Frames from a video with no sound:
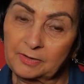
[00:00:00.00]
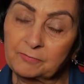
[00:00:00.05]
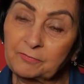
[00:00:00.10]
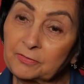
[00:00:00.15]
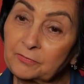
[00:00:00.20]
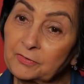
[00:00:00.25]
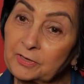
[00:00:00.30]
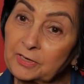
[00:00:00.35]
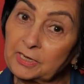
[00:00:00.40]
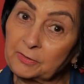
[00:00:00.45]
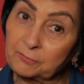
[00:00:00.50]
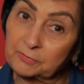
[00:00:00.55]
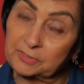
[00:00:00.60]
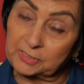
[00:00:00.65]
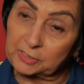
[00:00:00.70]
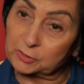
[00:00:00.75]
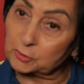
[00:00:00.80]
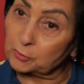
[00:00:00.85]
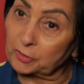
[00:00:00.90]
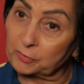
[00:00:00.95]
we lived
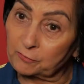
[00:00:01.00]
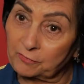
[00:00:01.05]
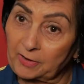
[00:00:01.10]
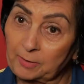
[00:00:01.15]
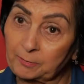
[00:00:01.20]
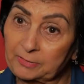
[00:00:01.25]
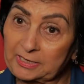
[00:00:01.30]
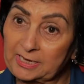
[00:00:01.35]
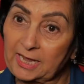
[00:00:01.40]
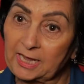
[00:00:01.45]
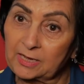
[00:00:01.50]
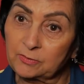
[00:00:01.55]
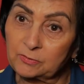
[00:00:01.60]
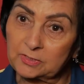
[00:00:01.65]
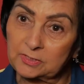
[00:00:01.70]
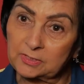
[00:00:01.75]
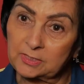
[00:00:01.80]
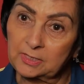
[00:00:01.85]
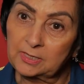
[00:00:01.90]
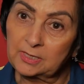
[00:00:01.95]
in a joint family
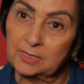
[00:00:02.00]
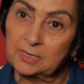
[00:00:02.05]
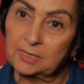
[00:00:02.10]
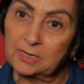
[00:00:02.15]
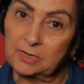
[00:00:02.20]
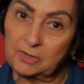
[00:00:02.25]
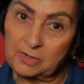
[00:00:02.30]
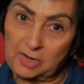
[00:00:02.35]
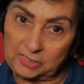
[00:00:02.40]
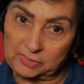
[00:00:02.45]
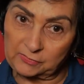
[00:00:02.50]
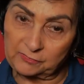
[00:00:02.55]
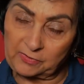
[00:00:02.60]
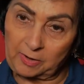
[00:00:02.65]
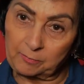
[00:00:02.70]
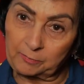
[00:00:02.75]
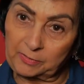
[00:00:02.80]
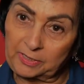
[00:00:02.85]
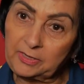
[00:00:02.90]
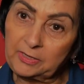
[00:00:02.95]
house, large
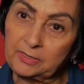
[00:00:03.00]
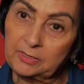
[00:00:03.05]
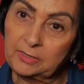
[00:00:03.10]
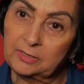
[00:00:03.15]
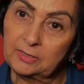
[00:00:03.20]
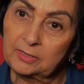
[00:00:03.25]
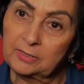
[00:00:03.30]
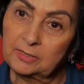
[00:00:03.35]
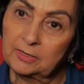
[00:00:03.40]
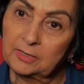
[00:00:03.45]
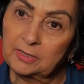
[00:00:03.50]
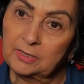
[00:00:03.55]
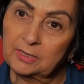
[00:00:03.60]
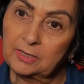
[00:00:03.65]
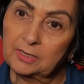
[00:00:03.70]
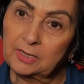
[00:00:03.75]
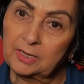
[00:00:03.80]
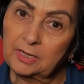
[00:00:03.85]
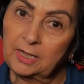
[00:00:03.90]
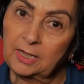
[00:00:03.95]
family.
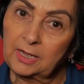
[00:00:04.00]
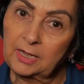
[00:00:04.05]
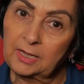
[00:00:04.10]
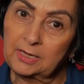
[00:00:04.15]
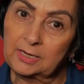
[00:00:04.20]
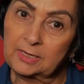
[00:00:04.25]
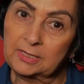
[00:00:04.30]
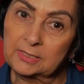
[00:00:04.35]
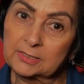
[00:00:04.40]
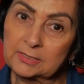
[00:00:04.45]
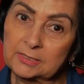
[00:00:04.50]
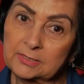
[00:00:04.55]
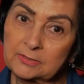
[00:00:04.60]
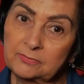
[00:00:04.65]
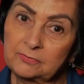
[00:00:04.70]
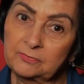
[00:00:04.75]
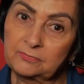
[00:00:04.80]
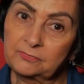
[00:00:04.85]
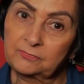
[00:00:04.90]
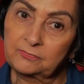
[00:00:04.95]
And
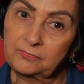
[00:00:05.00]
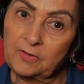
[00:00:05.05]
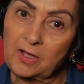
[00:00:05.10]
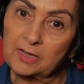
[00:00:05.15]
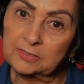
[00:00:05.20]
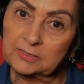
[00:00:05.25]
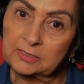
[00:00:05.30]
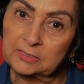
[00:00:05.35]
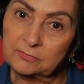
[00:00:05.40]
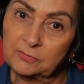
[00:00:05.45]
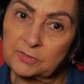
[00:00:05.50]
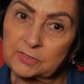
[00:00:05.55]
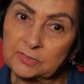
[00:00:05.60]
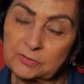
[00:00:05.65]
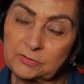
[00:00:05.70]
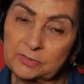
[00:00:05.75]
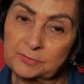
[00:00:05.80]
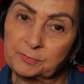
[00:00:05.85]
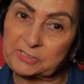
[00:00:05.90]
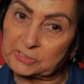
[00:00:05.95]
father was
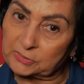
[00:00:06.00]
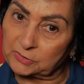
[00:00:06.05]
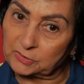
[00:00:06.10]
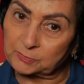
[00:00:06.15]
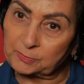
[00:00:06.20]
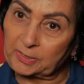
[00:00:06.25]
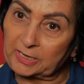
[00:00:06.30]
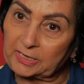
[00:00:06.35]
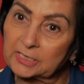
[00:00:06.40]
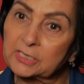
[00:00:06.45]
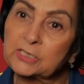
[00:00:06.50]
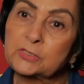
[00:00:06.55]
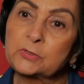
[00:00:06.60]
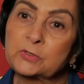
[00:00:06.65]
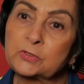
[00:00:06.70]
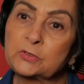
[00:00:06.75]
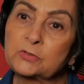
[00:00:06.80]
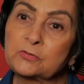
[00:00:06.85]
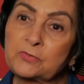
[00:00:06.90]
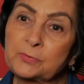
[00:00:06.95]
a businessman. He used
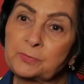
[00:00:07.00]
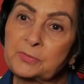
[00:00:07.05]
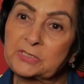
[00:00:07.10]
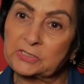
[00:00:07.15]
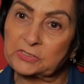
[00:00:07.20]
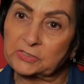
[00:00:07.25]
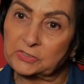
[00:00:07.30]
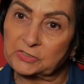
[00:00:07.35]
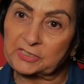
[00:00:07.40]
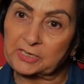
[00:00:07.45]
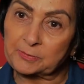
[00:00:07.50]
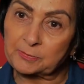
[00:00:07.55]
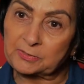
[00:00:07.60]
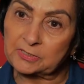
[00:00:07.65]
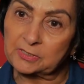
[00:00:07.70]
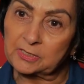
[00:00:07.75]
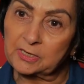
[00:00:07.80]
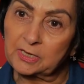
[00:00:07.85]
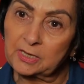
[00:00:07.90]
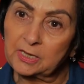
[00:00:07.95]
to do business trips.
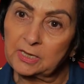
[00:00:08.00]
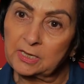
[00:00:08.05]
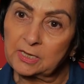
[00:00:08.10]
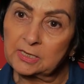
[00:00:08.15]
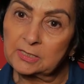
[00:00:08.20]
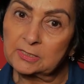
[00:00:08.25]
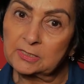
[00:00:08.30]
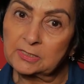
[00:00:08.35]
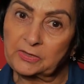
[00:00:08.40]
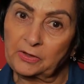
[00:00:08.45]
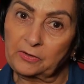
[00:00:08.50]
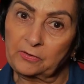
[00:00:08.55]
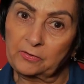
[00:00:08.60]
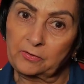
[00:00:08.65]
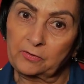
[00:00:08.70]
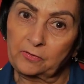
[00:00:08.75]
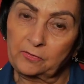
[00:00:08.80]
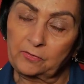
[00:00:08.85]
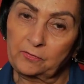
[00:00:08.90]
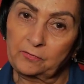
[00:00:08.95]

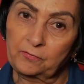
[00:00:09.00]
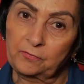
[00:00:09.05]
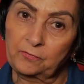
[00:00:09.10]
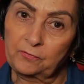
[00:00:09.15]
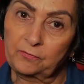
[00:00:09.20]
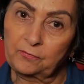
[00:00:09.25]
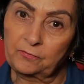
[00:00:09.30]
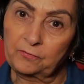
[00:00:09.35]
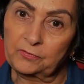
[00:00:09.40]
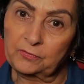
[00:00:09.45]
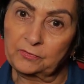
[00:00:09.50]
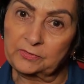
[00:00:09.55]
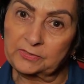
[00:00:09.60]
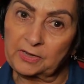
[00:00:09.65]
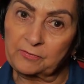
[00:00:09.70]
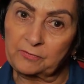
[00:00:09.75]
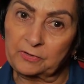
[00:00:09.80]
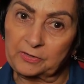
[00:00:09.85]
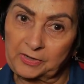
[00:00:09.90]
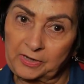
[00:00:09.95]
So
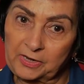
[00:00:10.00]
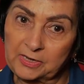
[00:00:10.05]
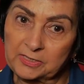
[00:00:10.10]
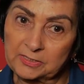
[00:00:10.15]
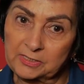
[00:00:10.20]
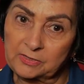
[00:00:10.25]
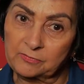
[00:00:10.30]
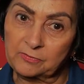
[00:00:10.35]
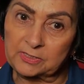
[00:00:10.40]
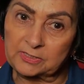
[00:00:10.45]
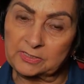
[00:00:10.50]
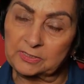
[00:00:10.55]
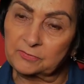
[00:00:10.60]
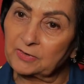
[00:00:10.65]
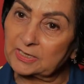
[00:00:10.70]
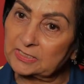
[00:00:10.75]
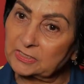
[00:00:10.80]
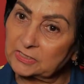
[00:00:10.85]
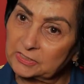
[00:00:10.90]
several years he was in West